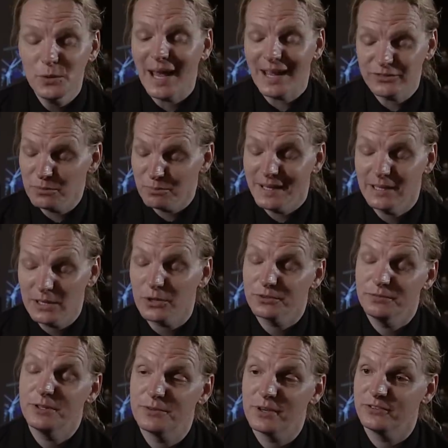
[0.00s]
you get to meet lots
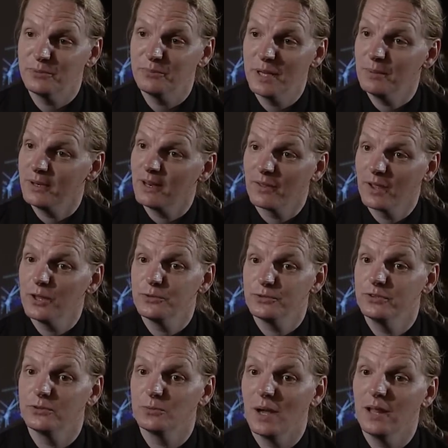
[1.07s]
of interesting people in other
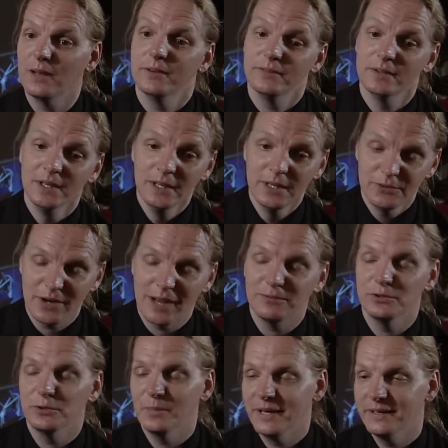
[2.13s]
countries as well, and
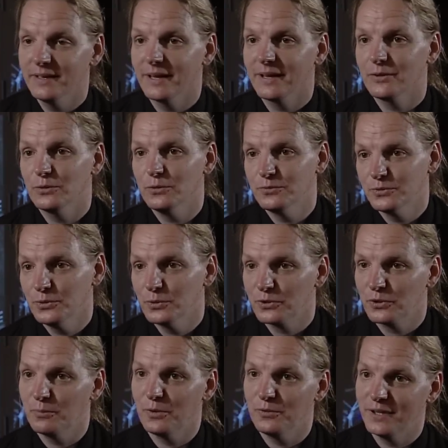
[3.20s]
travel to meetings or talk
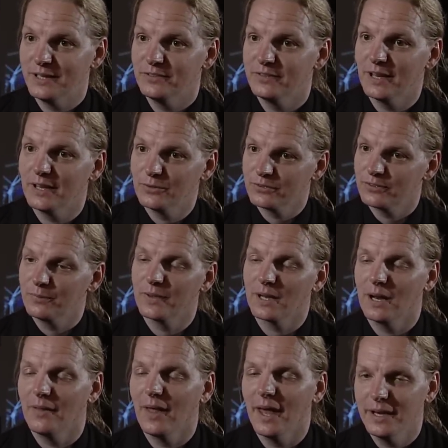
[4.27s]
to them over the internet or something
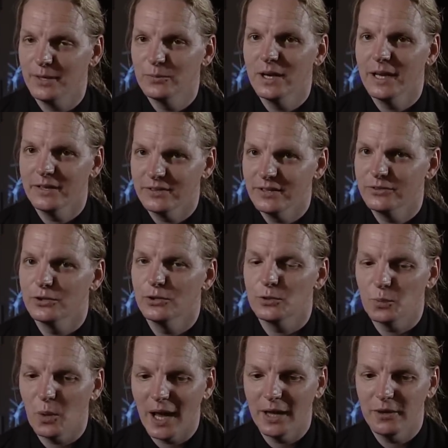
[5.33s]
like that. And it really, it's, it's a
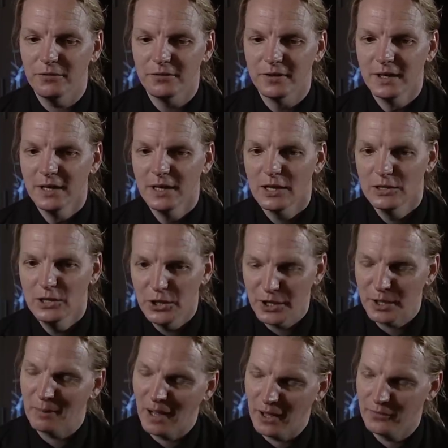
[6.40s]
good way of
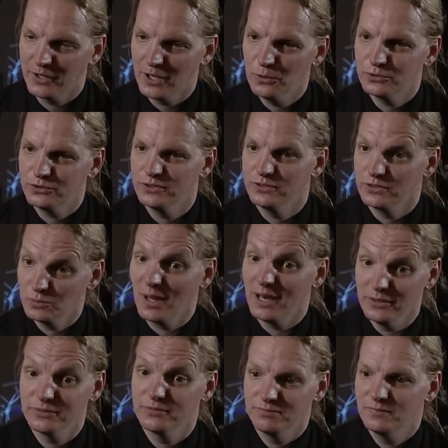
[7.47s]
learning about other cultures as well
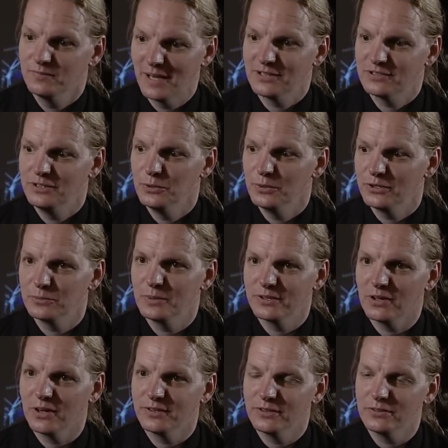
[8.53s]
as actually doing some
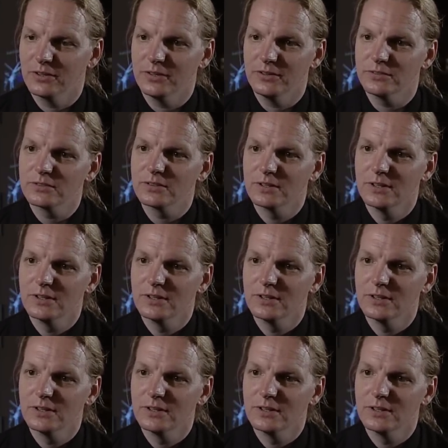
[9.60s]
exciting science.